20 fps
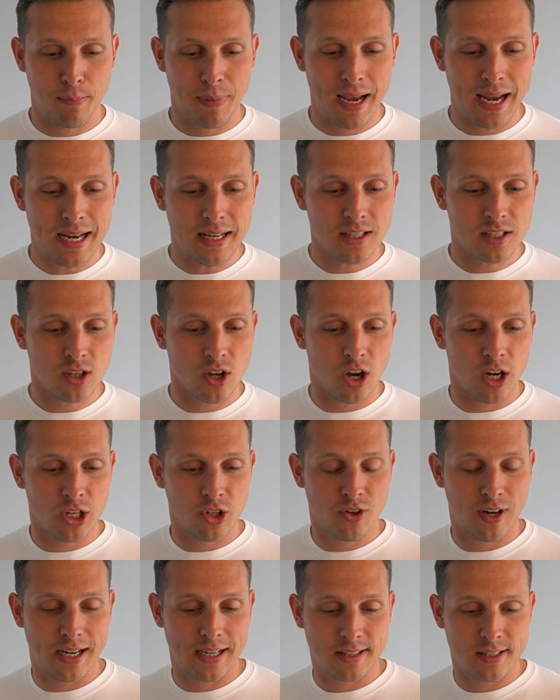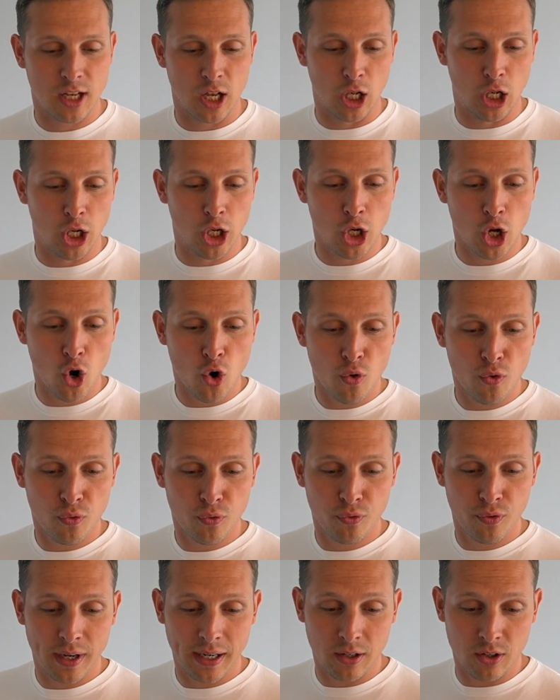paid Skytrax a low
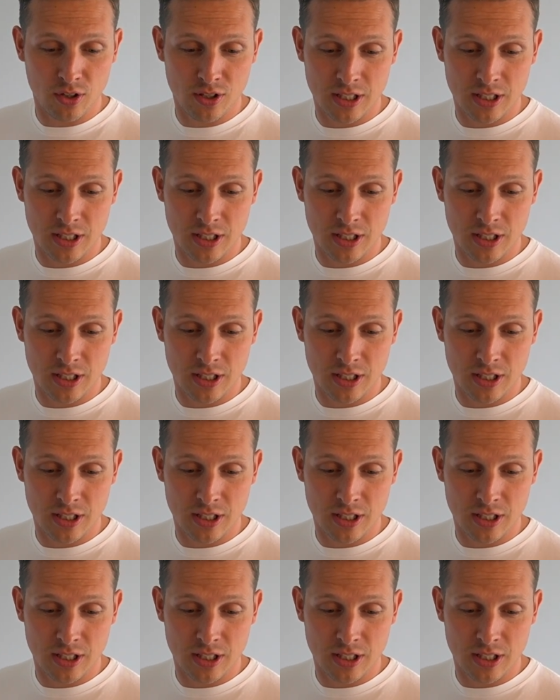figure